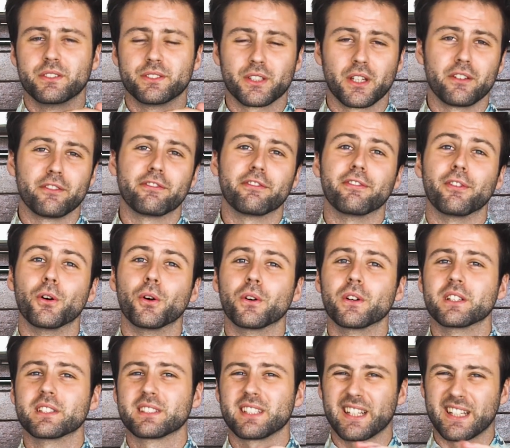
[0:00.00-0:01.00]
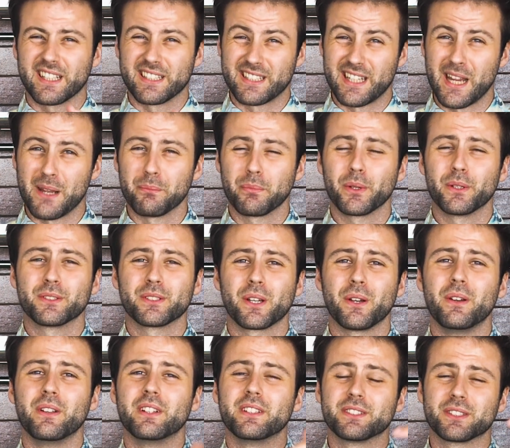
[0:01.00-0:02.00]
Zone 4 is like a tempo
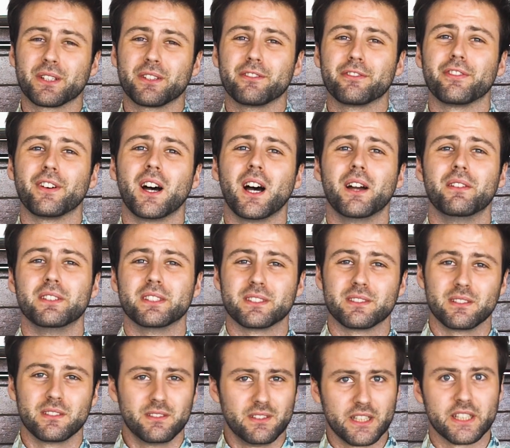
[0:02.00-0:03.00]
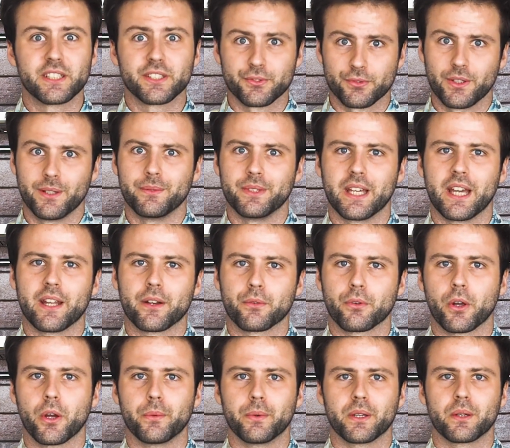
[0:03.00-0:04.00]
zone, and zone 5 is extremely
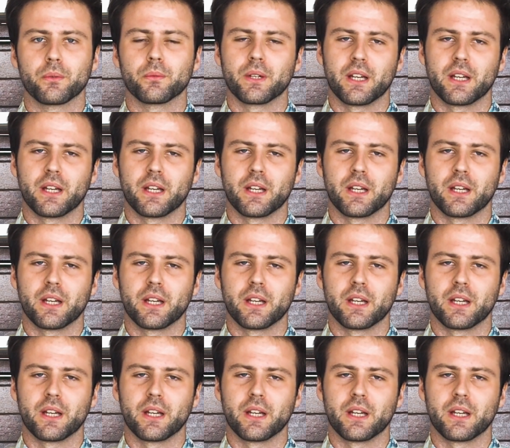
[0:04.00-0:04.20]
anaerobic,